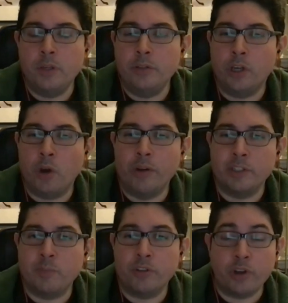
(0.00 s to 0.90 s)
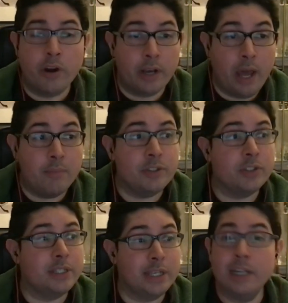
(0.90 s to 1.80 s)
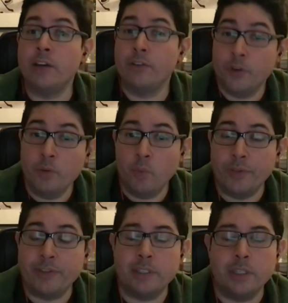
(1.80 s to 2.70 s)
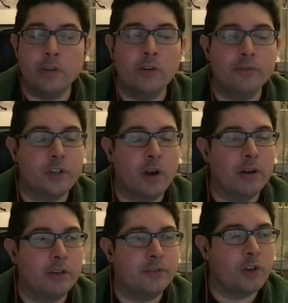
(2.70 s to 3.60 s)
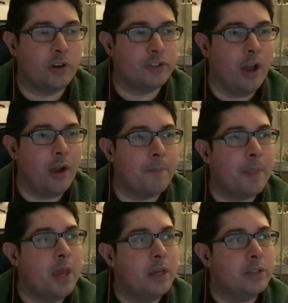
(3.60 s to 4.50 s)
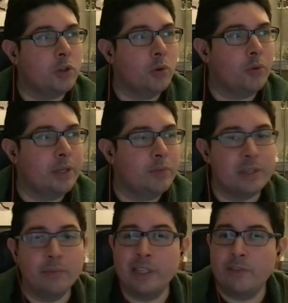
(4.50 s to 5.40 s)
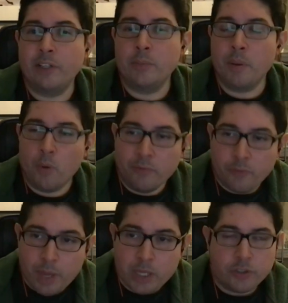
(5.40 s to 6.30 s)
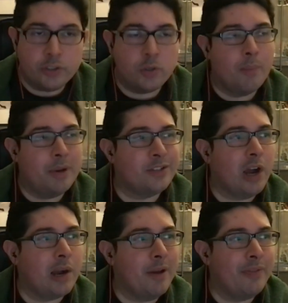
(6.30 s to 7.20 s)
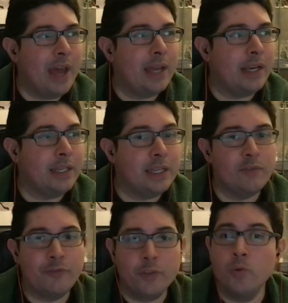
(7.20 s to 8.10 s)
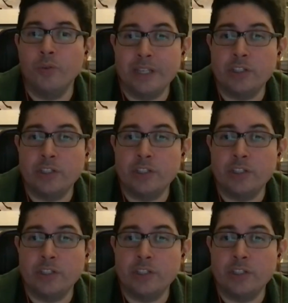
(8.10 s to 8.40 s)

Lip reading: Dakota at Sports Card Anonymous did an interview with the CEO of StarStock. So he was able to give a little bit more information. So I'm going to talk about that and give a few